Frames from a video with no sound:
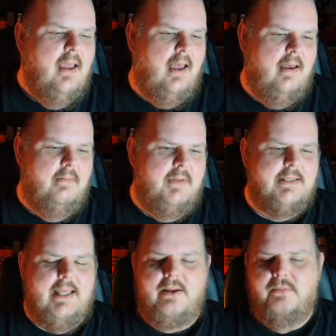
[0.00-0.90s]
um,
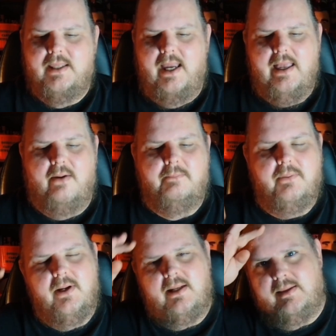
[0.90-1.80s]
because I don't think I would
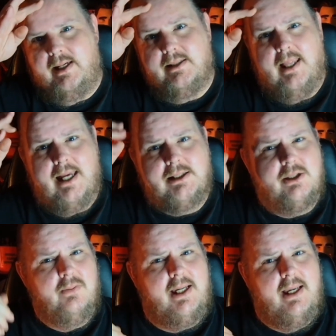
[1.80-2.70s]
put these last
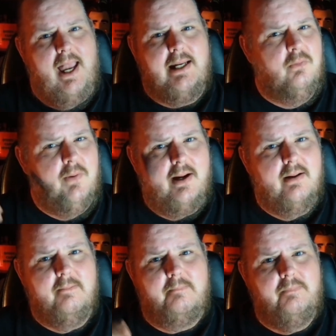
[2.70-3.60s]
three
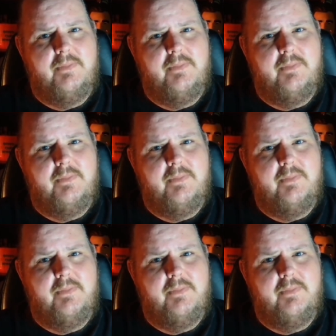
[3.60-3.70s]
anywhere.